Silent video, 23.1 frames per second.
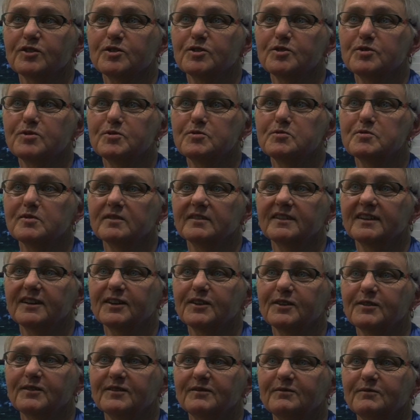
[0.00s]
cool. You
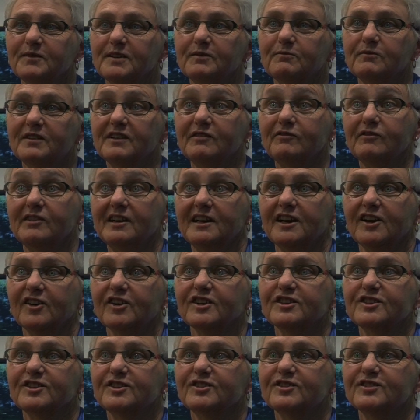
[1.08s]
know, we'd really
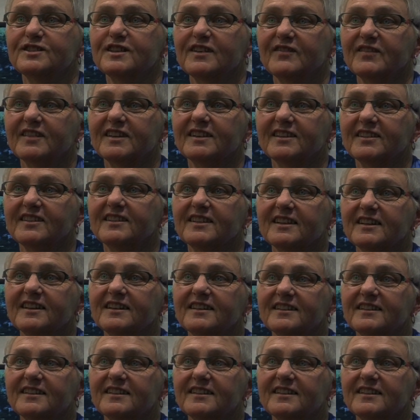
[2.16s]
like to do something like that.